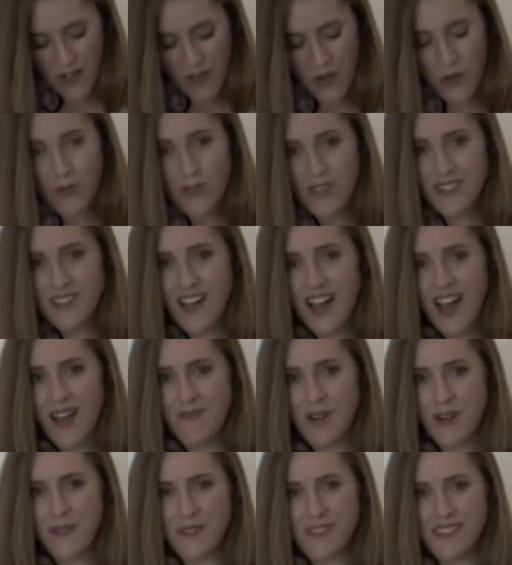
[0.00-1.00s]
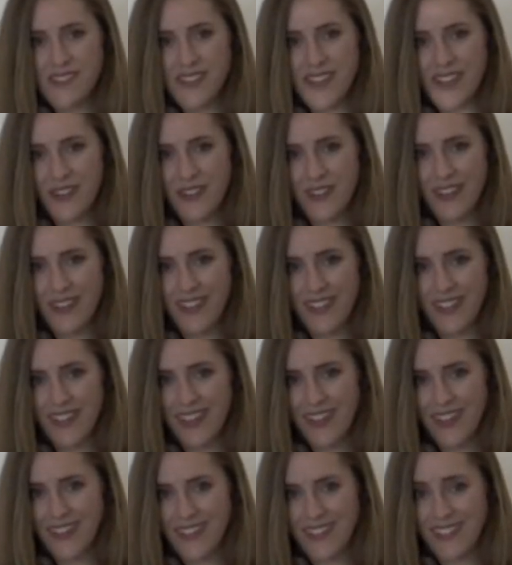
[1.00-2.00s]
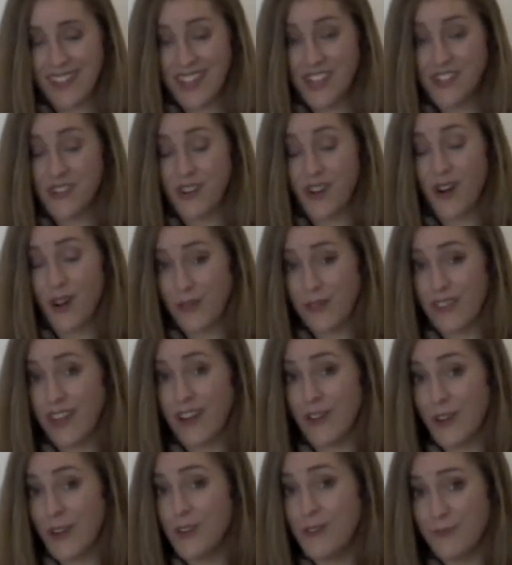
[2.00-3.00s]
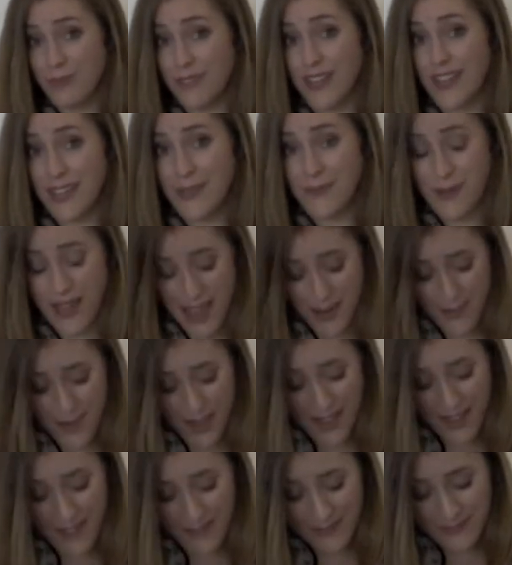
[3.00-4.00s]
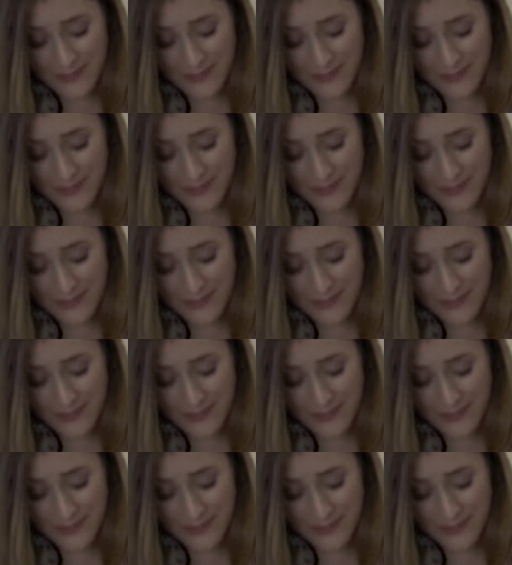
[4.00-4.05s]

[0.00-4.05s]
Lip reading: All the time I was secretly thinking that they should hold their own bloody baby.